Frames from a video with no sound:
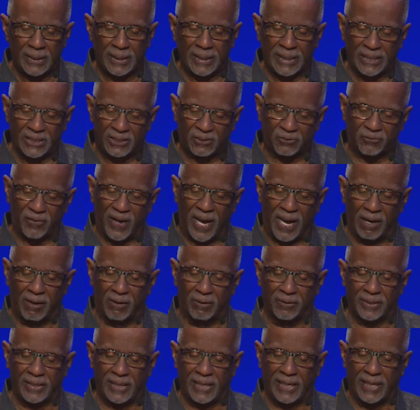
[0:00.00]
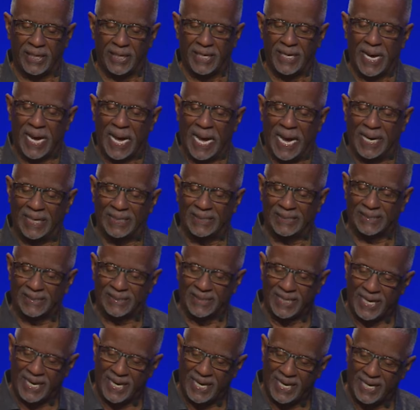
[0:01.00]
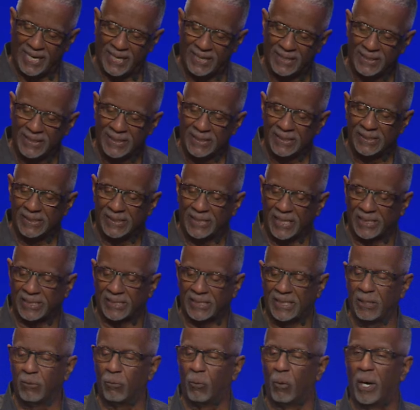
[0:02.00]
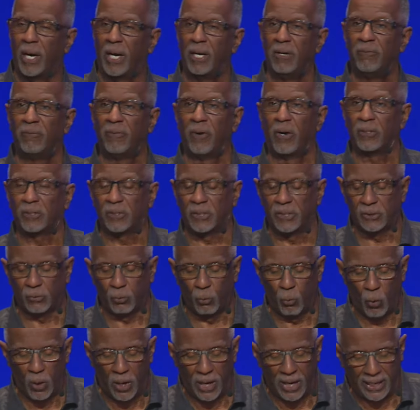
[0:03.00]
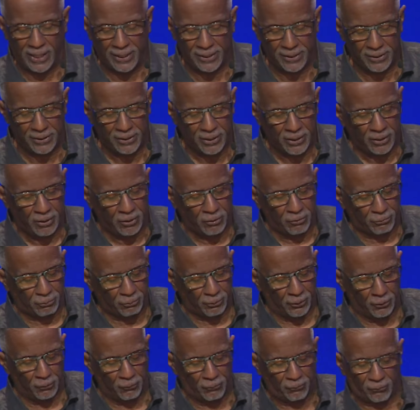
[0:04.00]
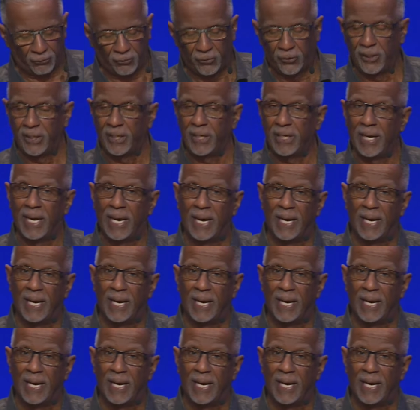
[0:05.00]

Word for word: is found in Isaiah 61, verses 1 through 3.